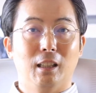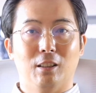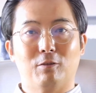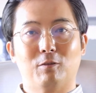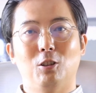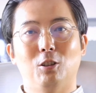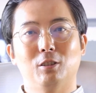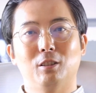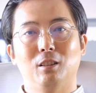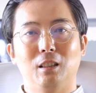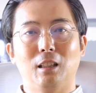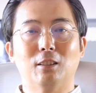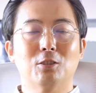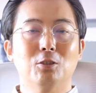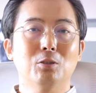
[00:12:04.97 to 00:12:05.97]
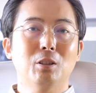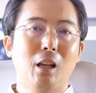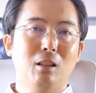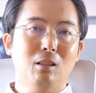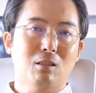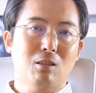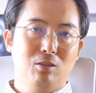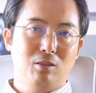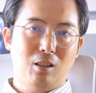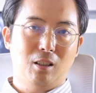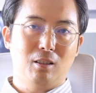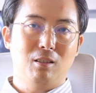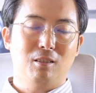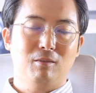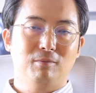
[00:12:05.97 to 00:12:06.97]
and of course the associated
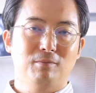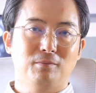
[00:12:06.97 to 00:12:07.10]
content.